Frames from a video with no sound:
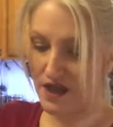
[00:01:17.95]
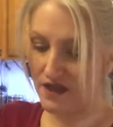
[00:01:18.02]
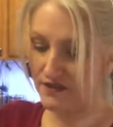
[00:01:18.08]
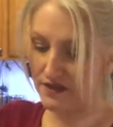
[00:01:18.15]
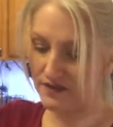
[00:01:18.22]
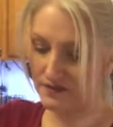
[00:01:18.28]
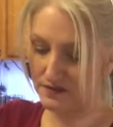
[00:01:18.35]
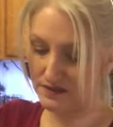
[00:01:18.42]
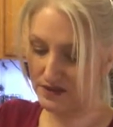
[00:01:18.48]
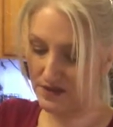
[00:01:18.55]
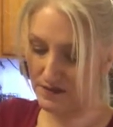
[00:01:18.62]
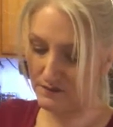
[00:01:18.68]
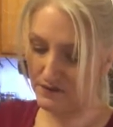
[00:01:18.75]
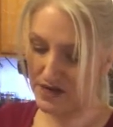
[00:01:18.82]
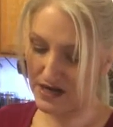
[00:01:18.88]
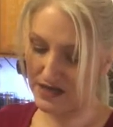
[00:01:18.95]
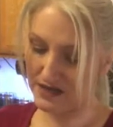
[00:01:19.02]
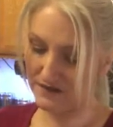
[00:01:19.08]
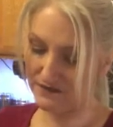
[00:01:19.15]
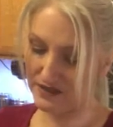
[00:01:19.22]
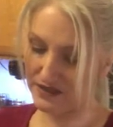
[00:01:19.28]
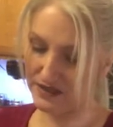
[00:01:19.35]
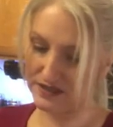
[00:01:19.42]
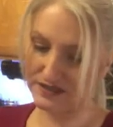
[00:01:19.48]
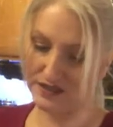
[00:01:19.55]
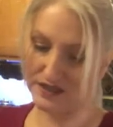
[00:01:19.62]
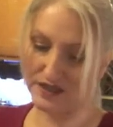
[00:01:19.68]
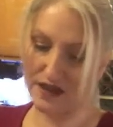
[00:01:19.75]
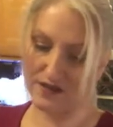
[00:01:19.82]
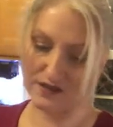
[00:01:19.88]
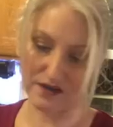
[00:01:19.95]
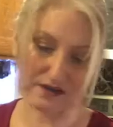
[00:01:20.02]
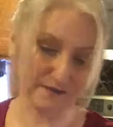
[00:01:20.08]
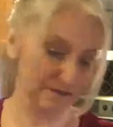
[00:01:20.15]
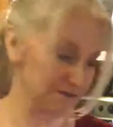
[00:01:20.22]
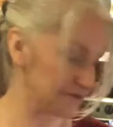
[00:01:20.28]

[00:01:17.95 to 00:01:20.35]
and that's what's going to bind everything together.